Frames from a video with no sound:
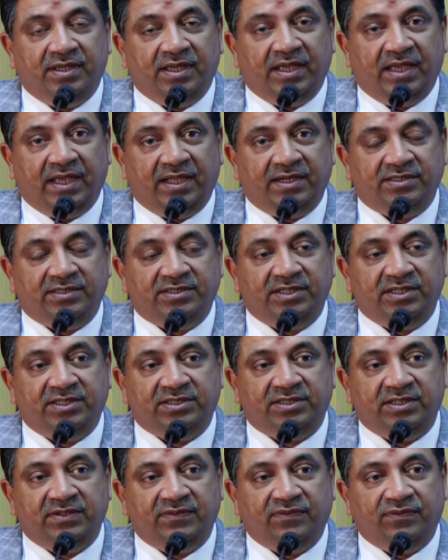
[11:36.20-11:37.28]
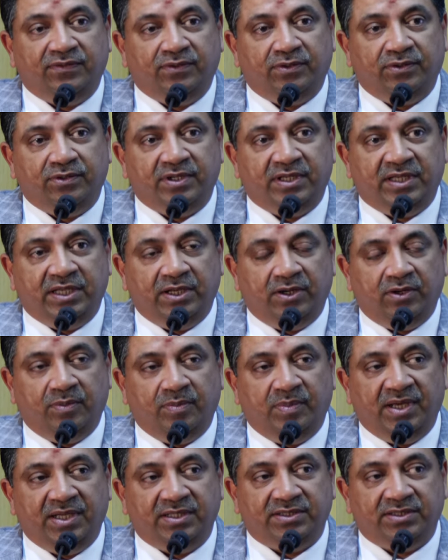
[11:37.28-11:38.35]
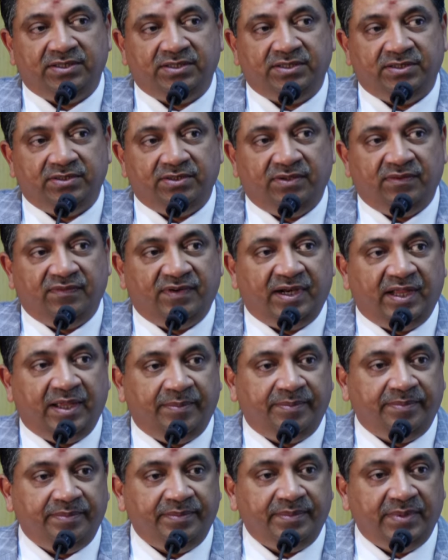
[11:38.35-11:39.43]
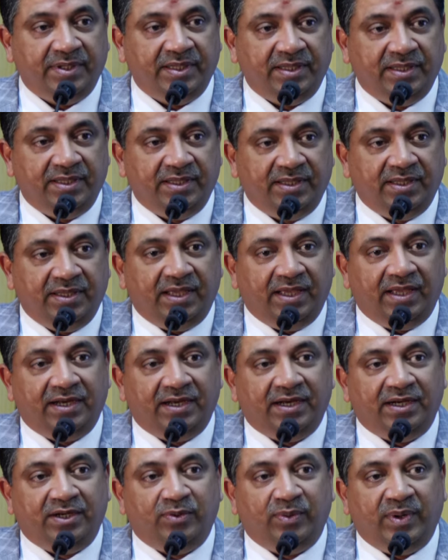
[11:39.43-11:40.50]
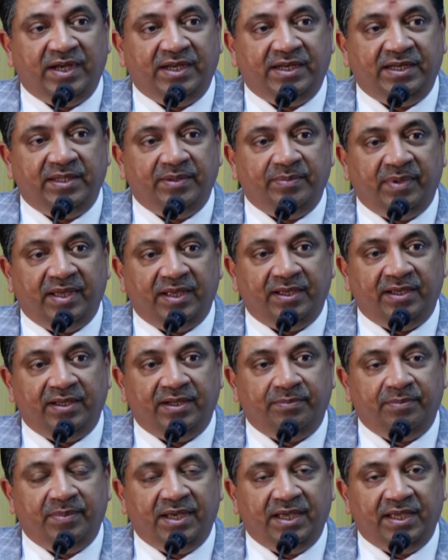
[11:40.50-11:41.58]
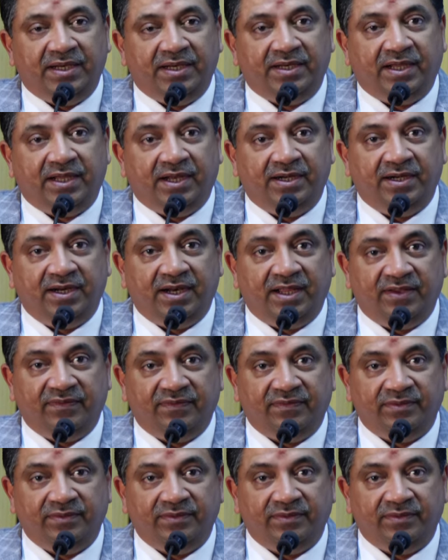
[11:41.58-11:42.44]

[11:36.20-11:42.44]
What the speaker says: had 64 kilobytes of RAM and a 20 megabyte hard drive,